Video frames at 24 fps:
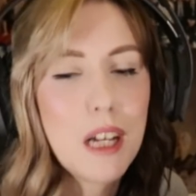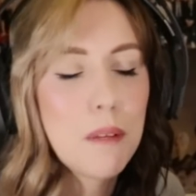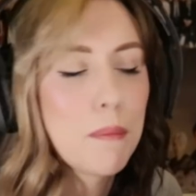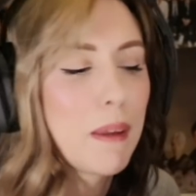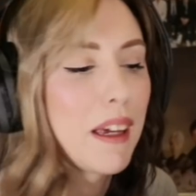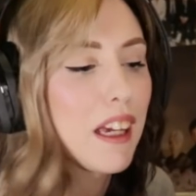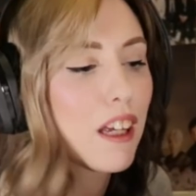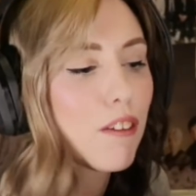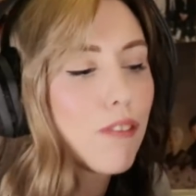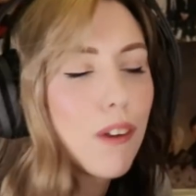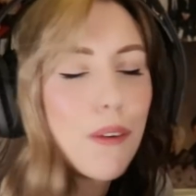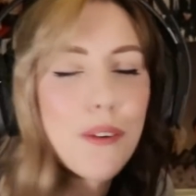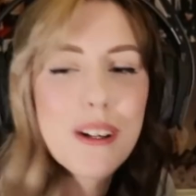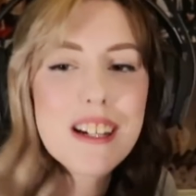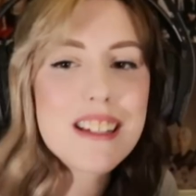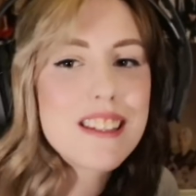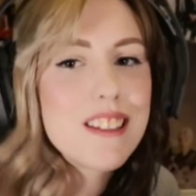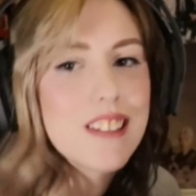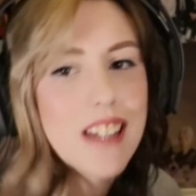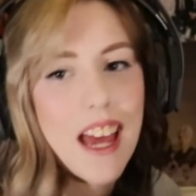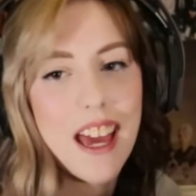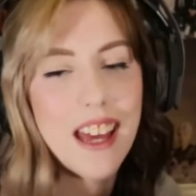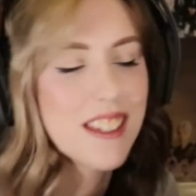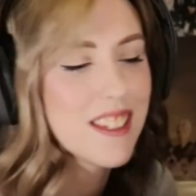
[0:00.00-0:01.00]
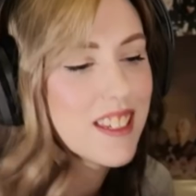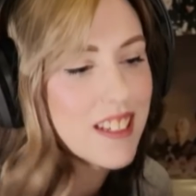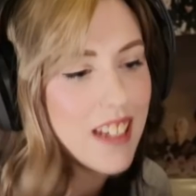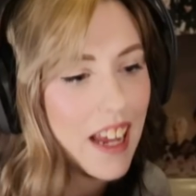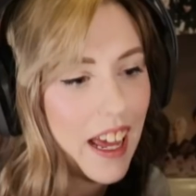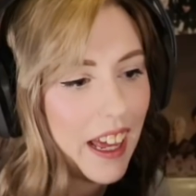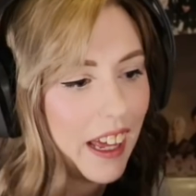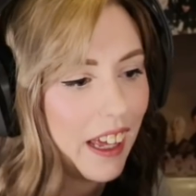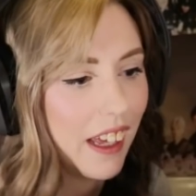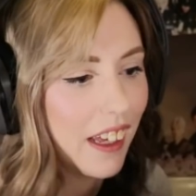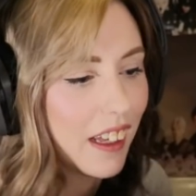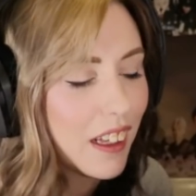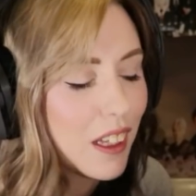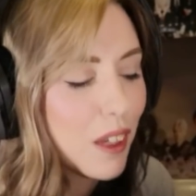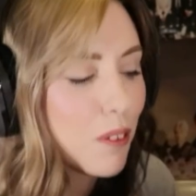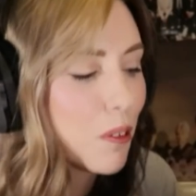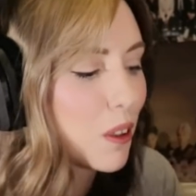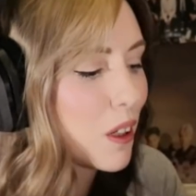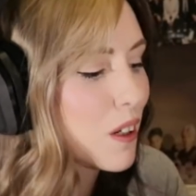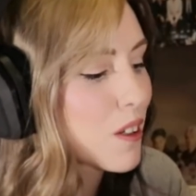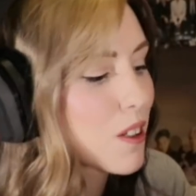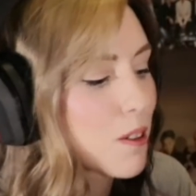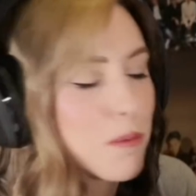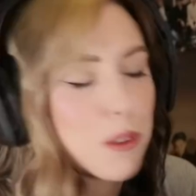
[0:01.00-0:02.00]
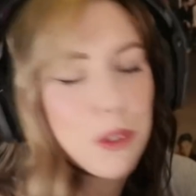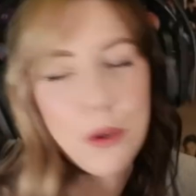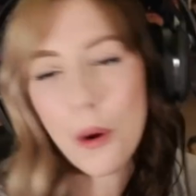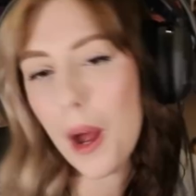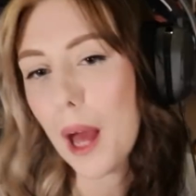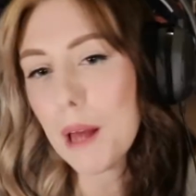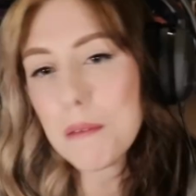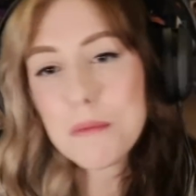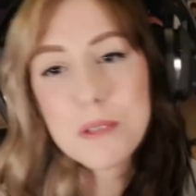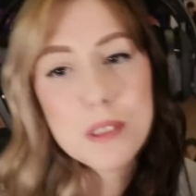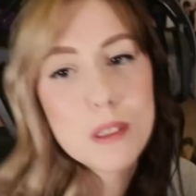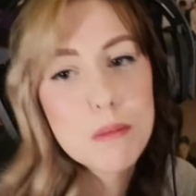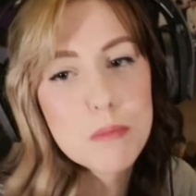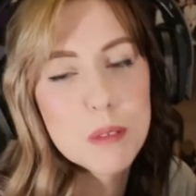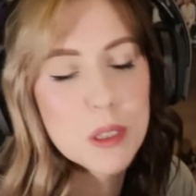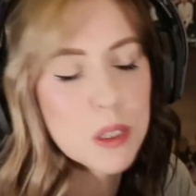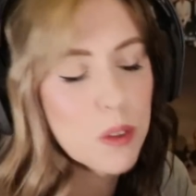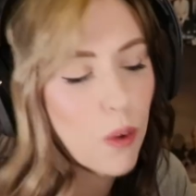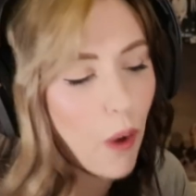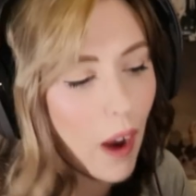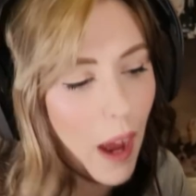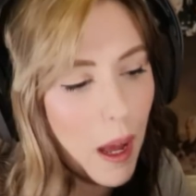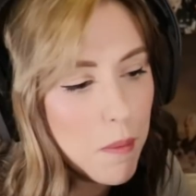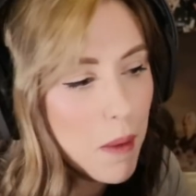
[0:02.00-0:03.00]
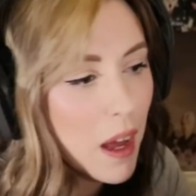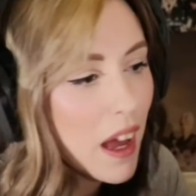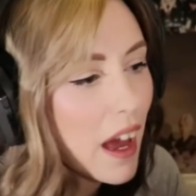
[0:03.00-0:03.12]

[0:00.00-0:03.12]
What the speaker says: I'm like, if you want to stay, stay. You want to subscribe, subscribe.